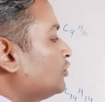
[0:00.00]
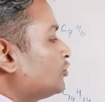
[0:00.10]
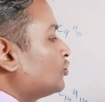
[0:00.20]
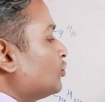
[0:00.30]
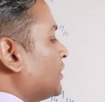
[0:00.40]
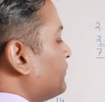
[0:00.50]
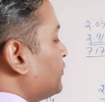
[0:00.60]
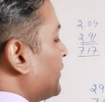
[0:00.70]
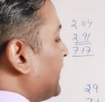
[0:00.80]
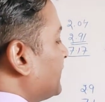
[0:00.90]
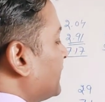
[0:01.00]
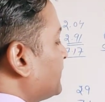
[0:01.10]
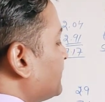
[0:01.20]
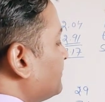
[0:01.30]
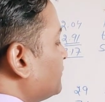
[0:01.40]
So if you write
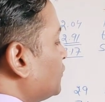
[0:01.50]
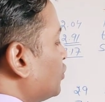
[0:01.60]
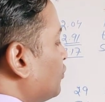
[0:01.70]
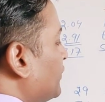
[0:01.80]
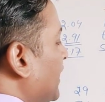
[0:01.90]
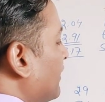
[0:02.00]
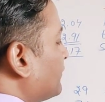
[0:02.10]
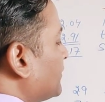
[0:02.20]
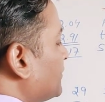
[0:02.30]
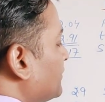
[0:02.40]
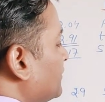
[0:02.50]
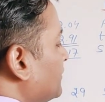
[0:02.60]
this, so we have this